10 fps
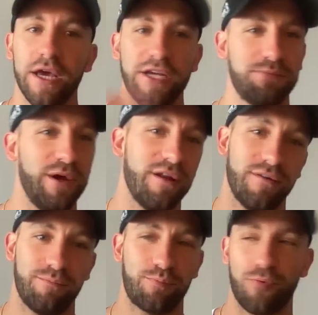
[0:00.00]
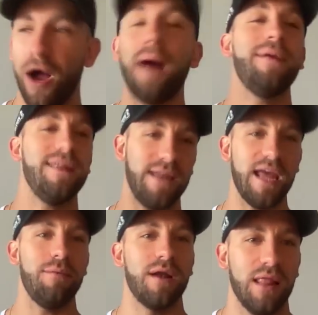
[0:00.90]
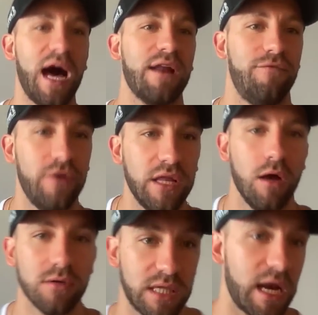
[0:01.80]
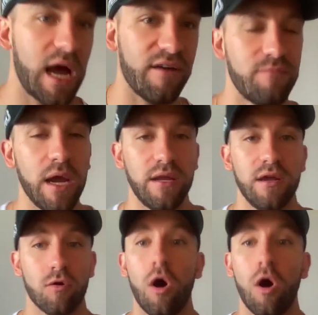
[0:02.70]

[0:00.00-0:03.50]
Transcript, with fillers: He's been a prominent name in a lot of videos that I have made here